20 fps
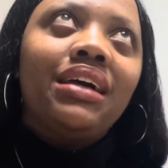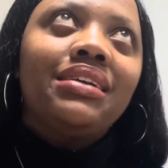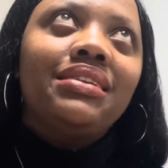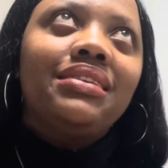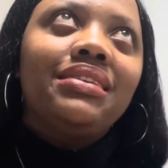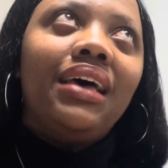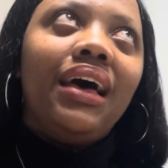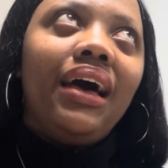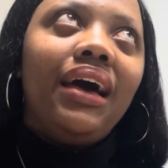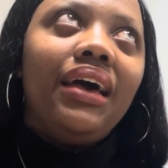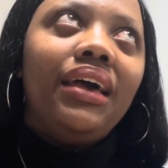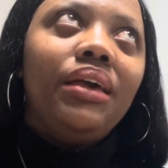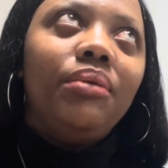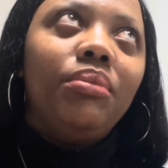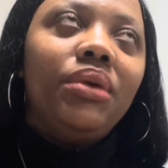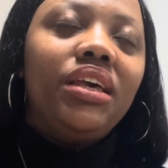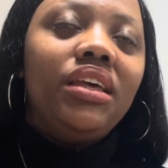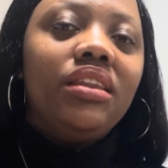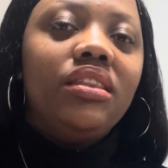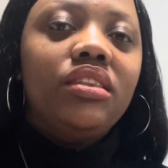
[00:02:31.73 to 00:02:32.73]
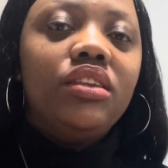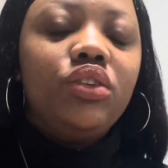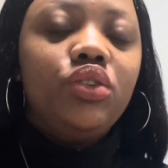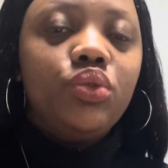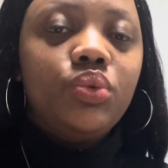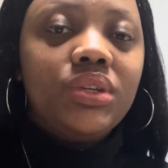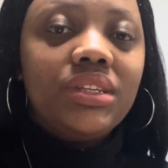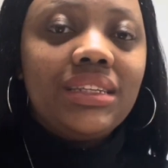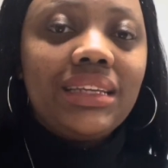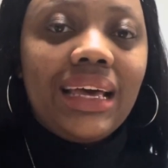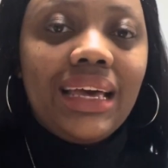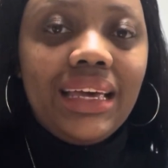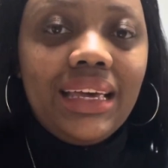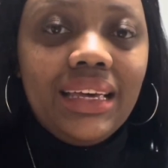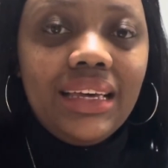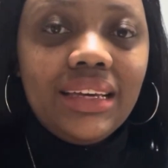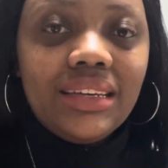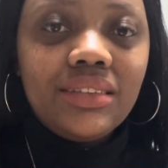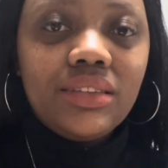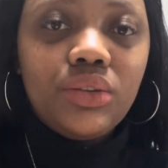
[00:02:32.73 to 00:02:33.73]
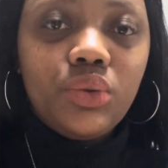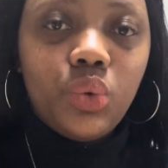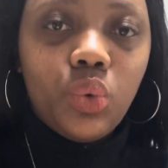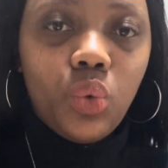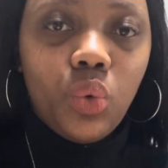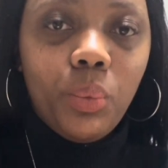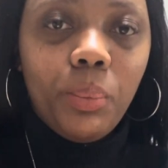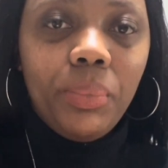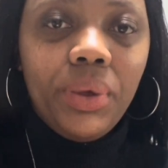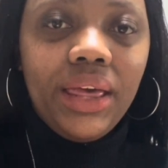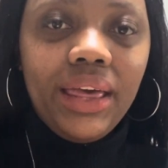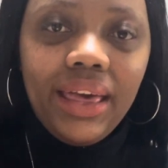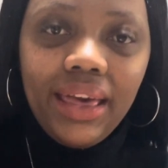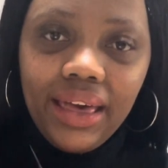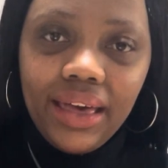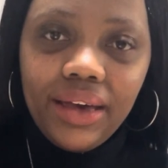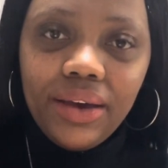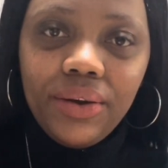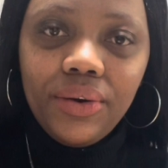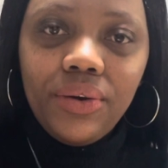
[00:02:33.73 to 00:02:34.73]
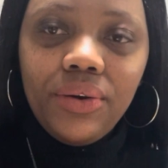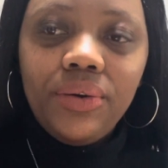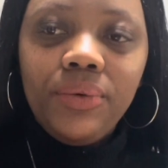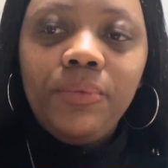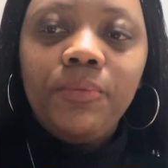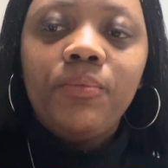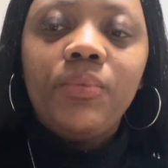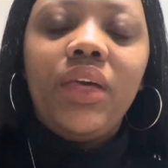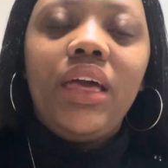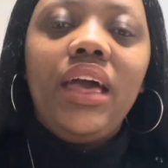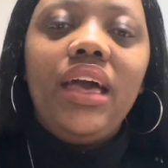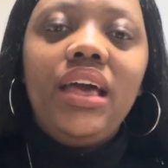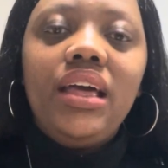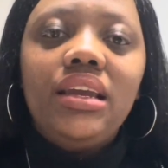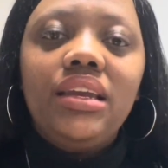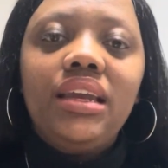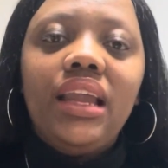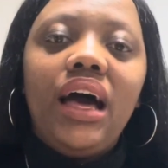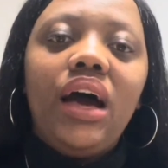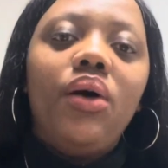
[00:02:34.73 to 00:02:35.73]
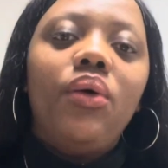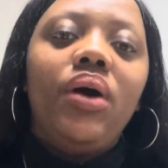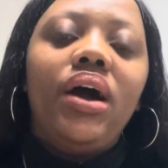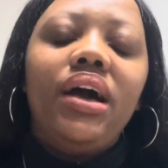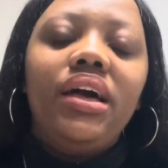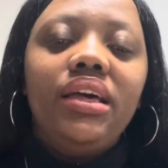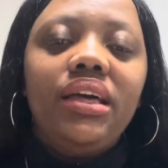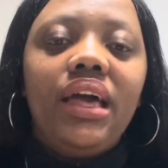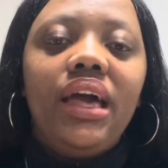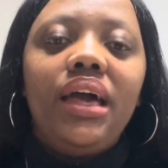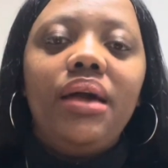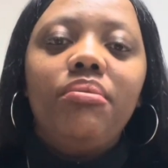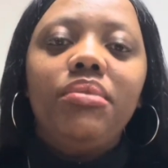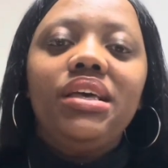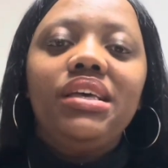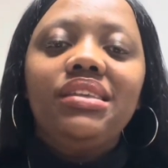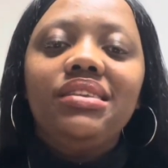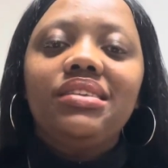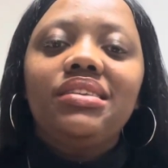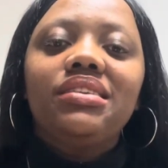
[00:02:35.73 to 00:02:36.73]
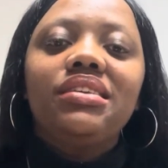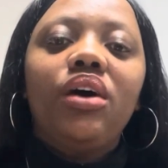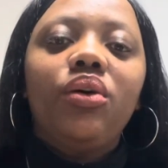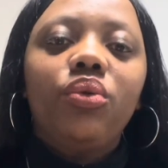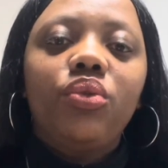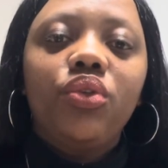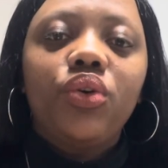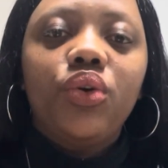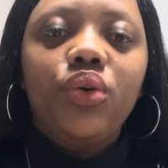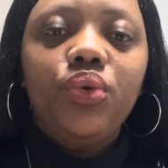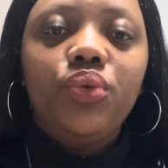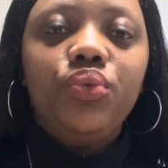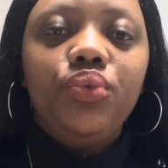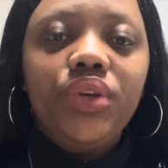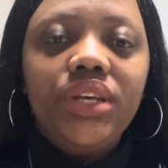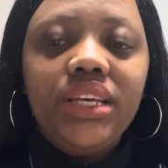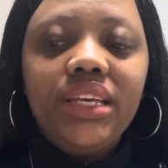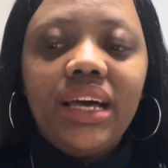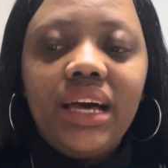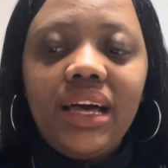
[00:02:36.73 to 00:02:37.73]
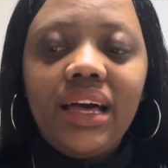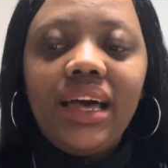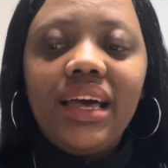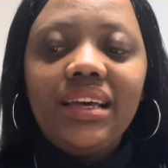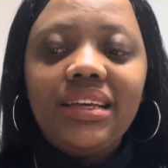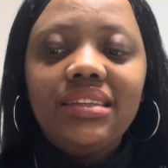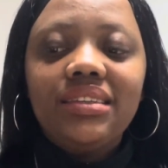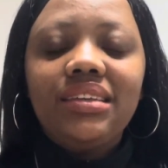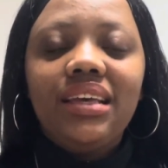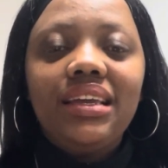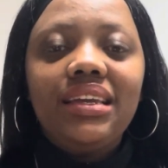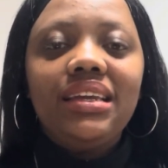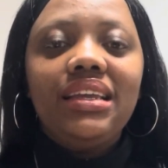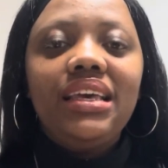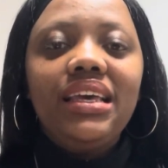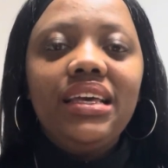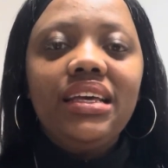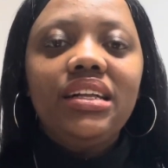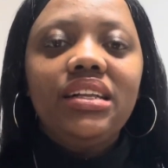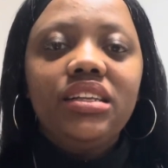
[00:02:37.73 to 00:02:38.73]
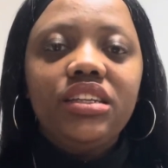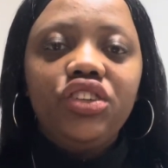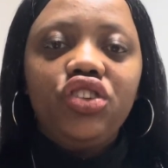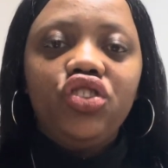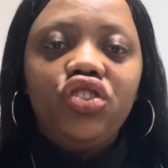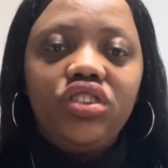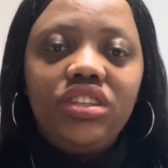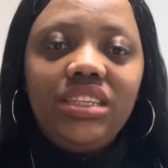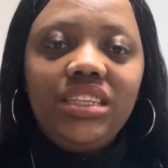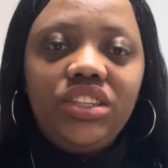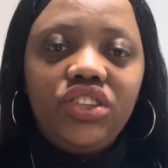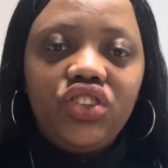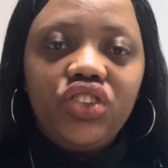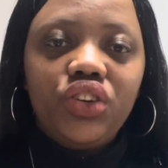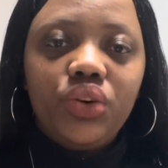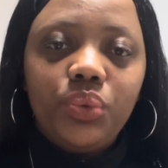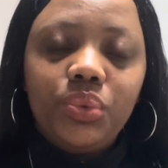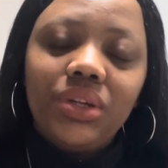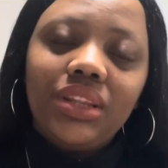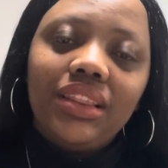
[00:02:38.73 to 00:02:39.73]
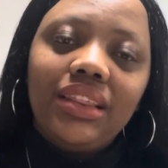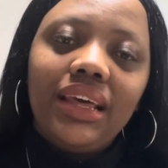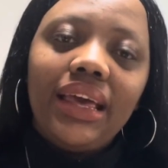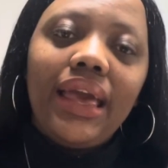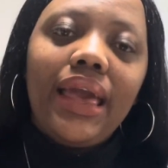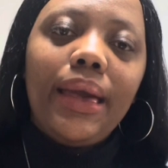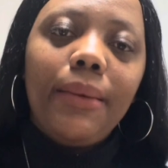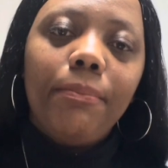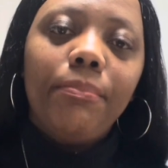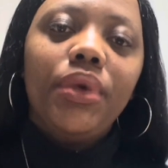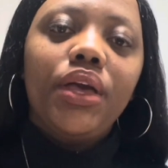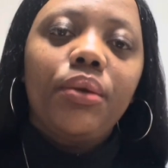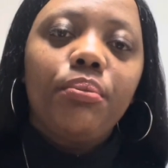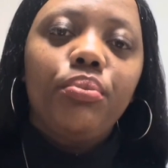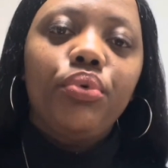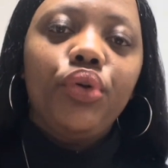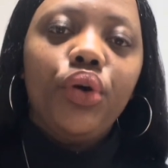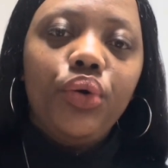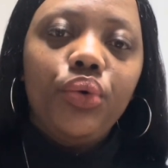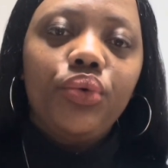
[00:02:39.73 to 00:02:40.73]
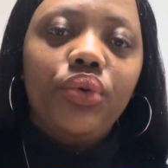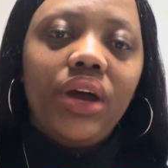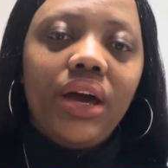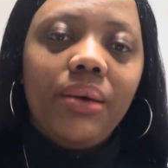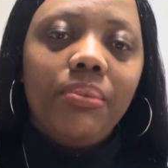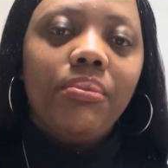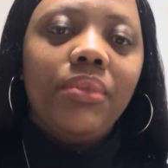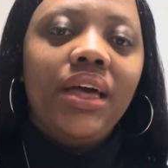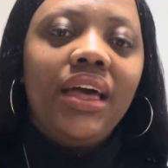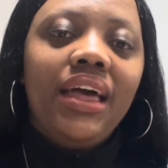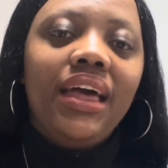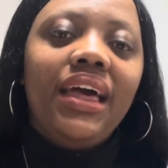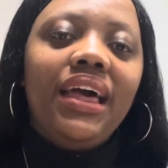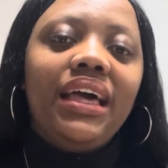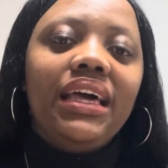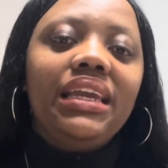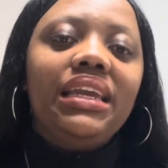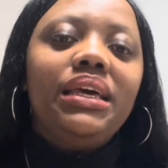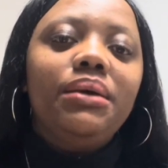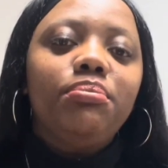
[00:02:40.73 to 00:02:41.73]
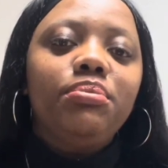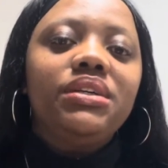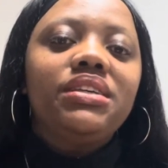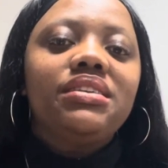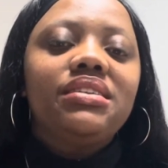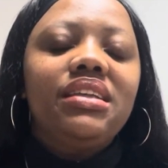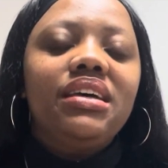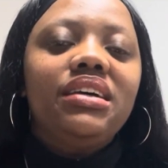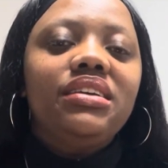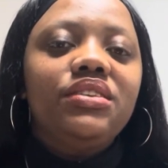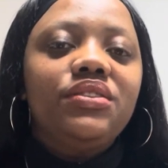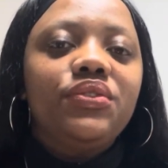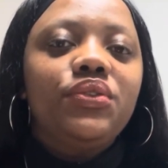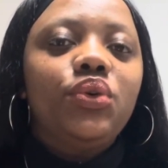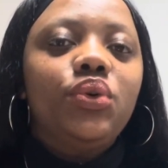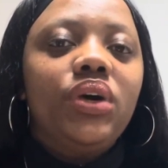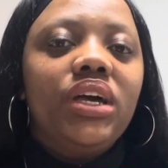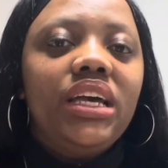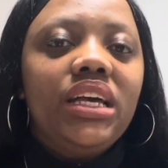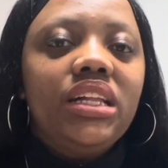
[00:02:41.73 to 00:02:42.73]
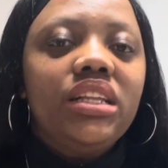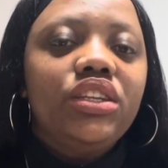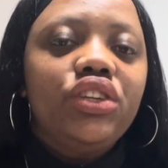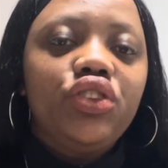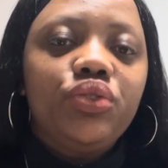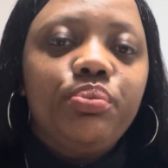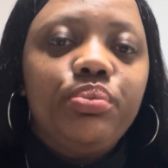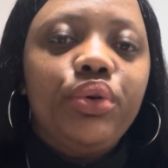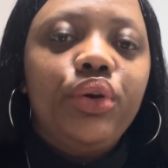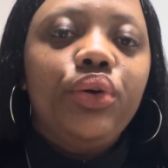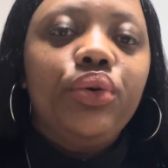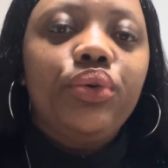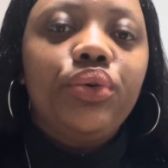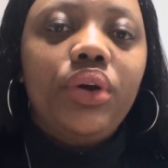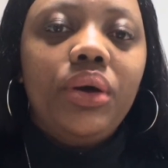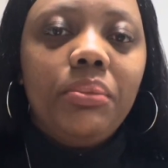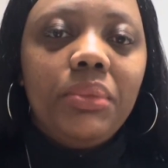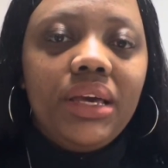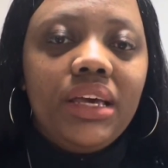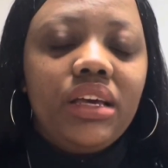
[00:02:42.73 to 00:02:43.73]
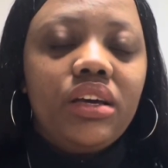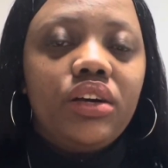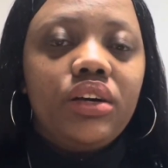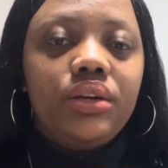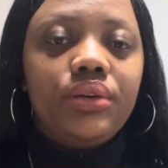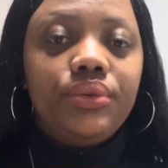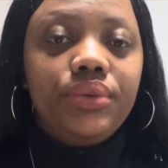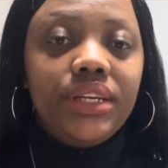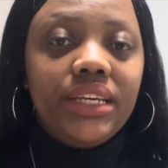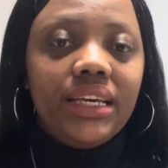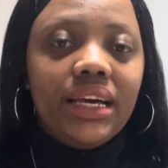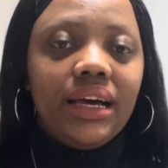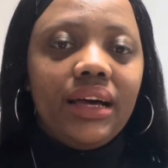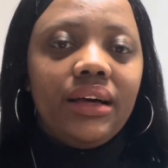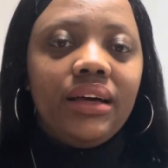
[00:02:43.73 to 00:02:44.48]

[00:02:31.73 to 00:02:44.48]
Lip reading: time in the USA as an au pair, and now I am in South Korea as an English teacher with the EPIC program. And EPIC stands for English Program in Korea.